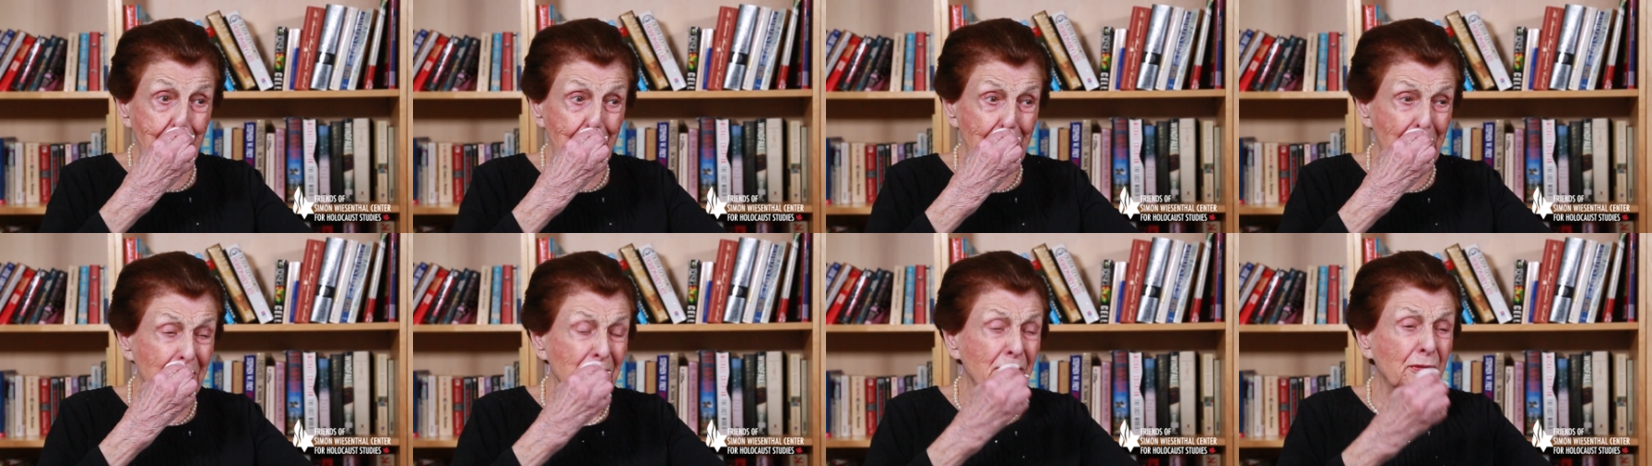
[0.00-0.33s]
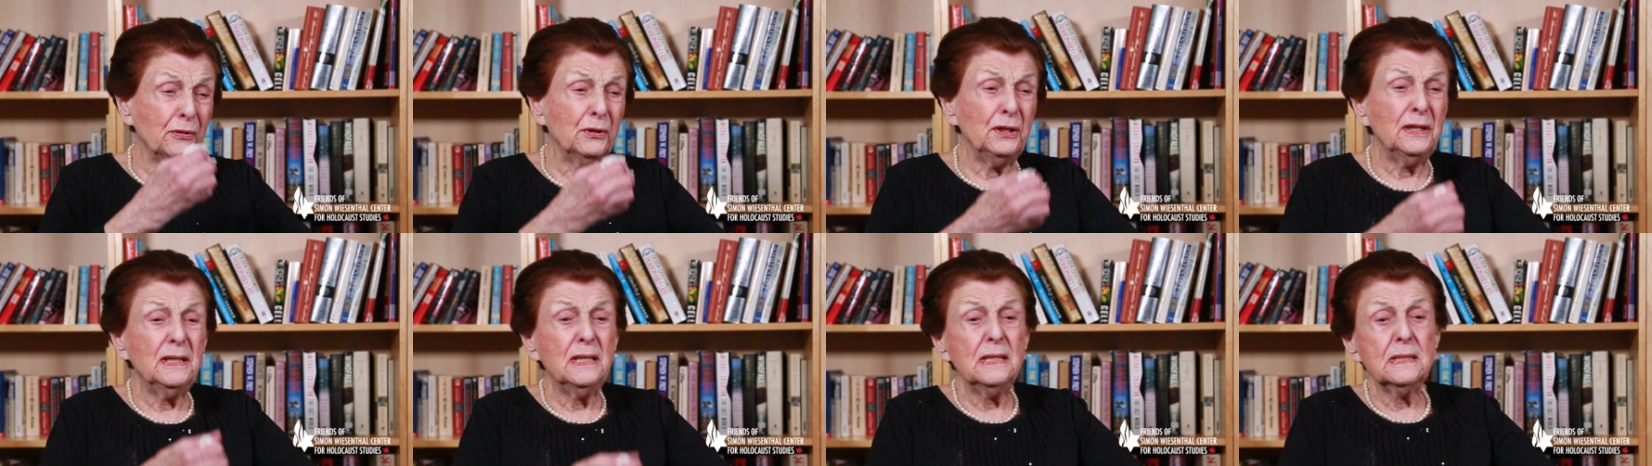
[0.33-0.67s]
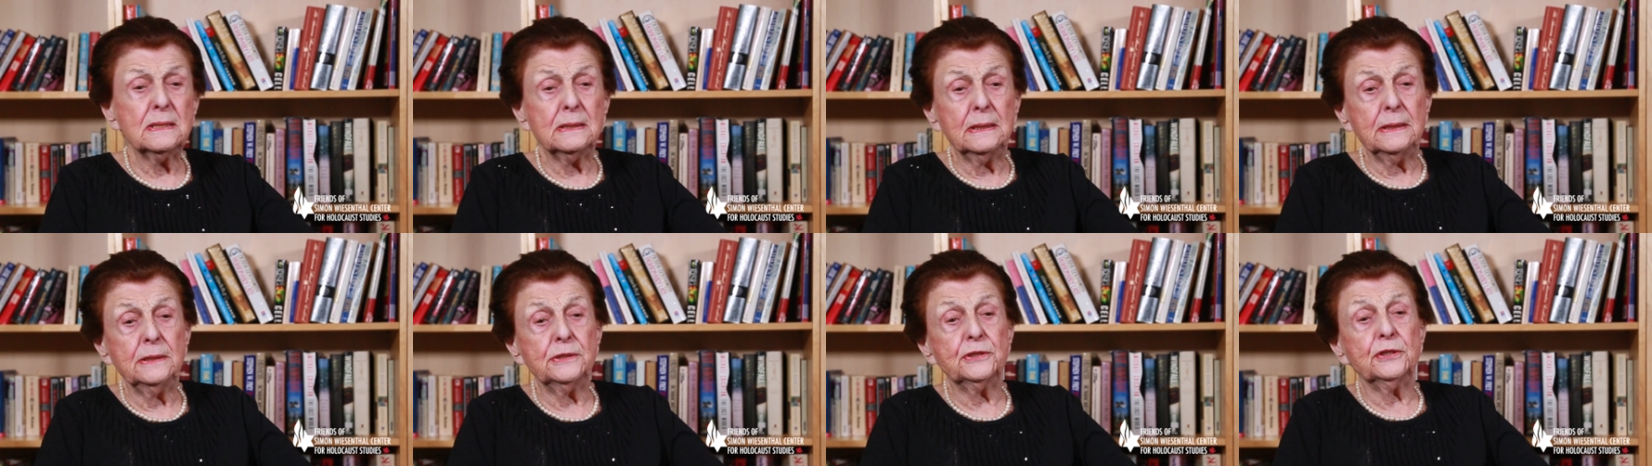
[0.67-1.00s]
And 3
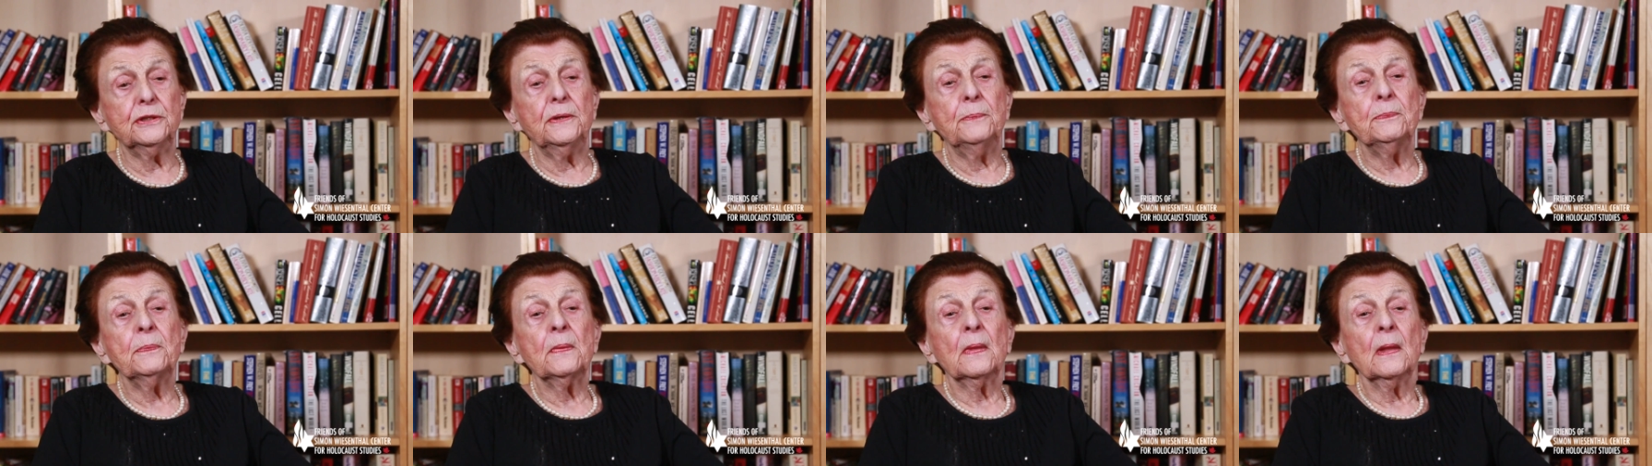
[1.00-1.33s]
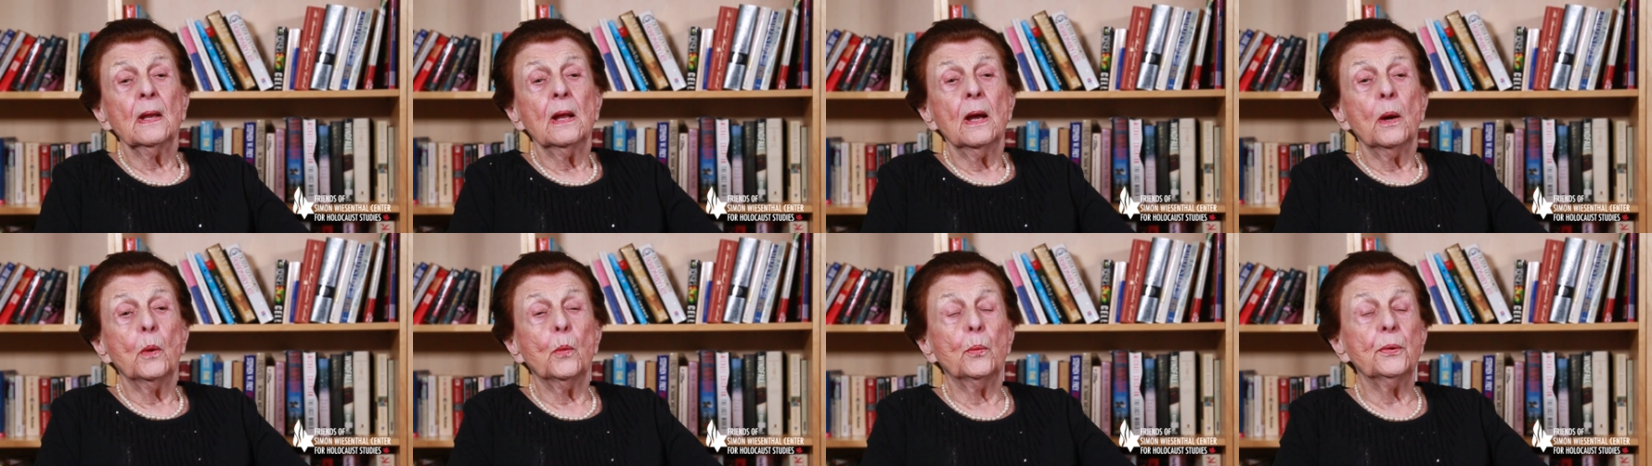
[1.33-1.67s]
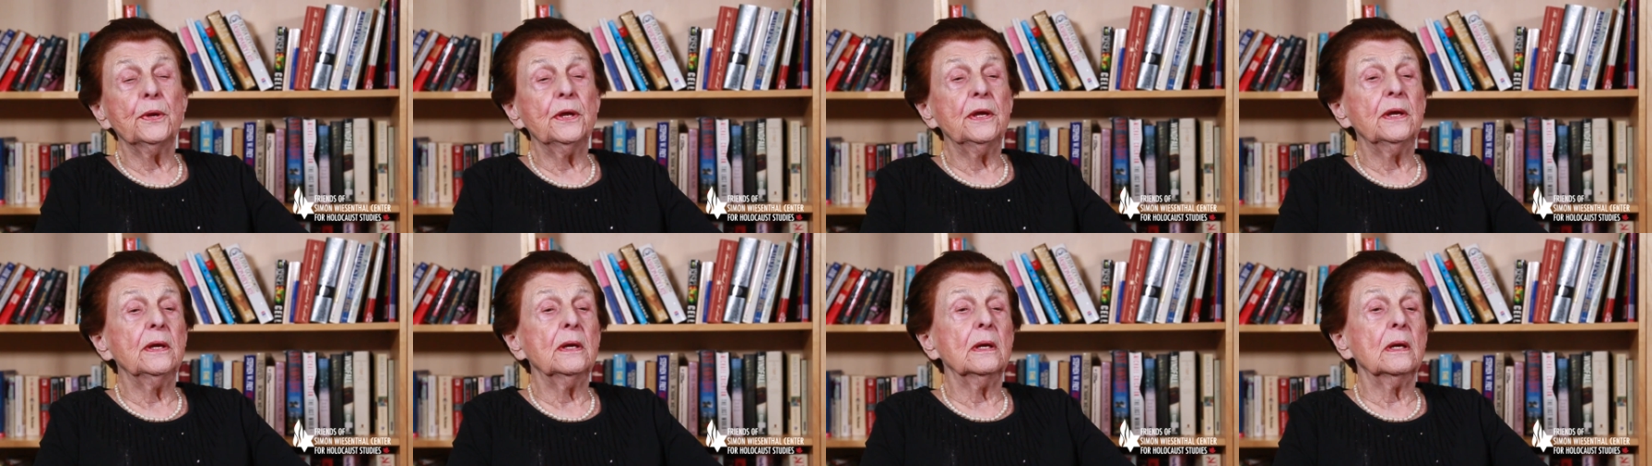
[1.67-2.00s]
days later,
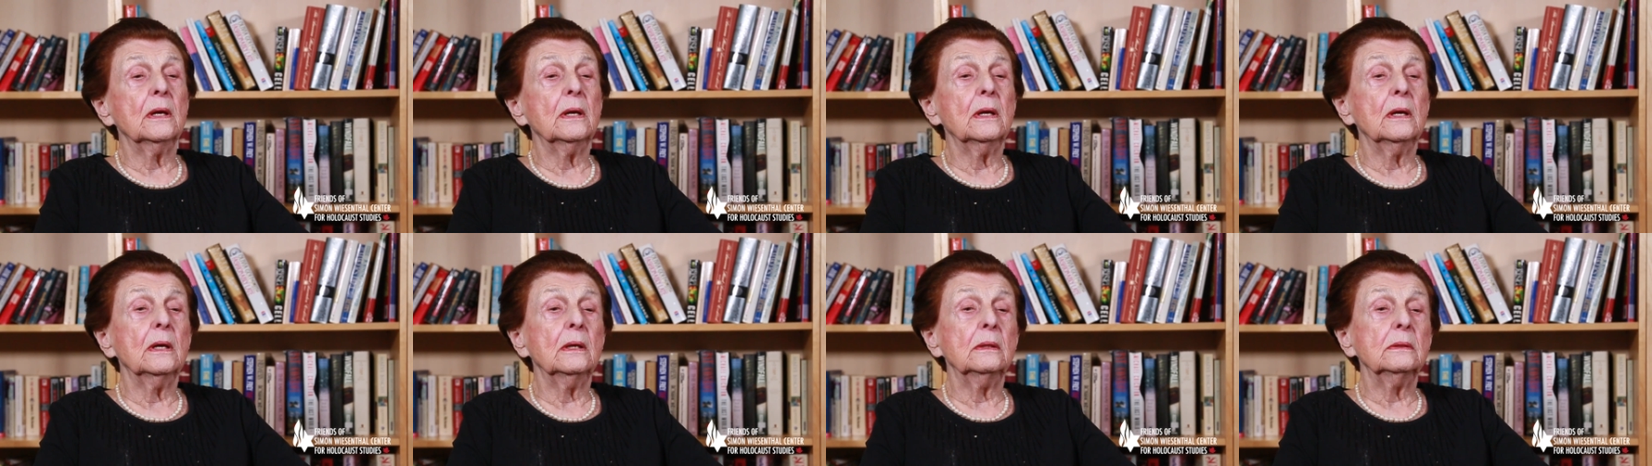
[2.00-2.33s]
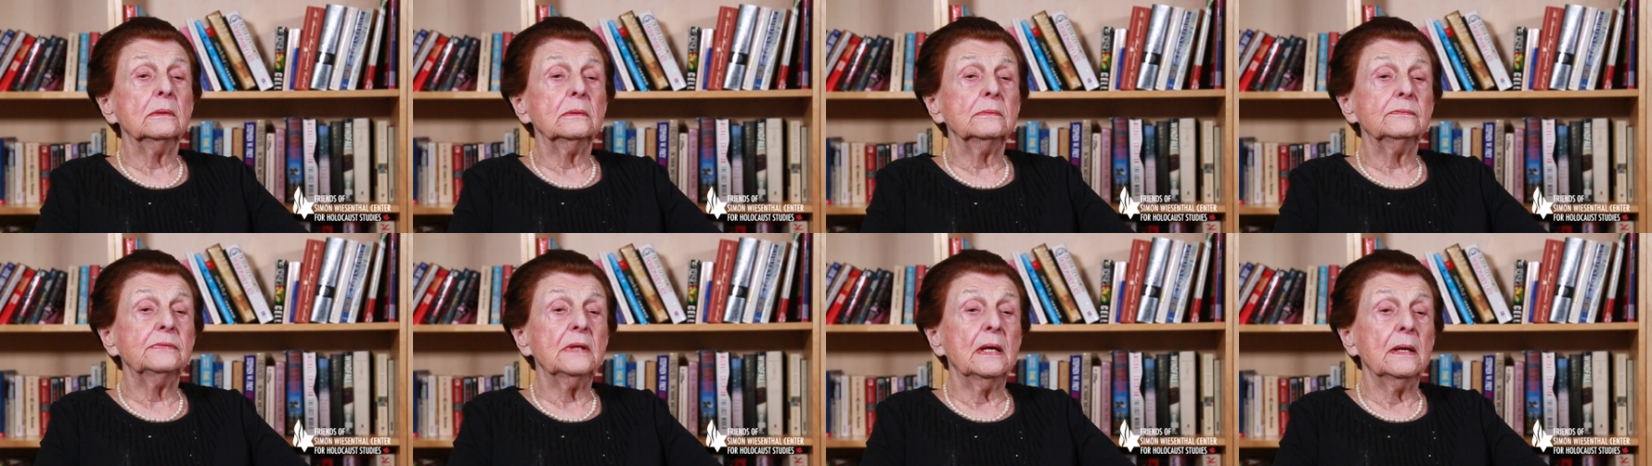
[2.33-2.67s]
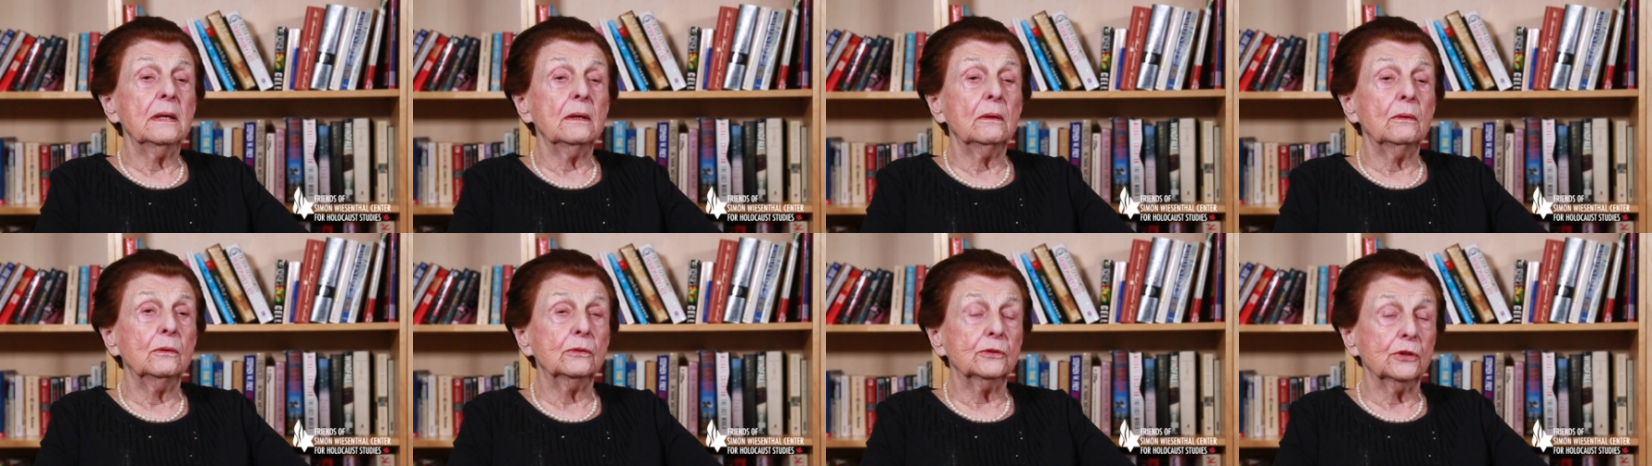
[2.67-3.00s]
we
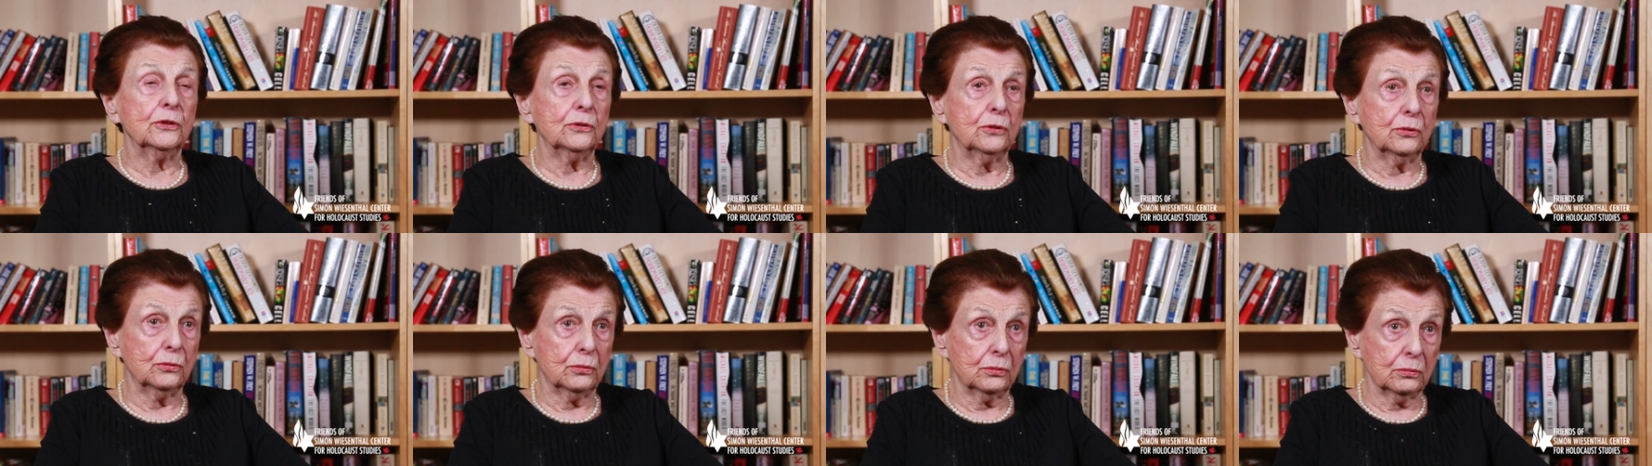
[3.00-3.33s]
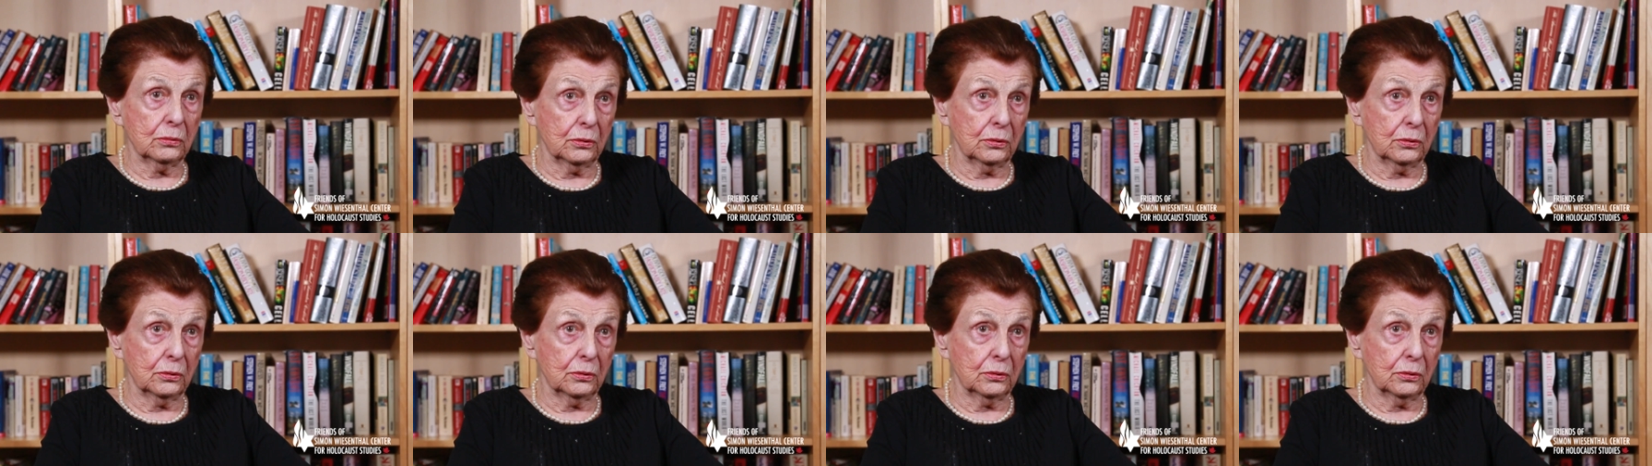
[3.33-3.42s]
were ordered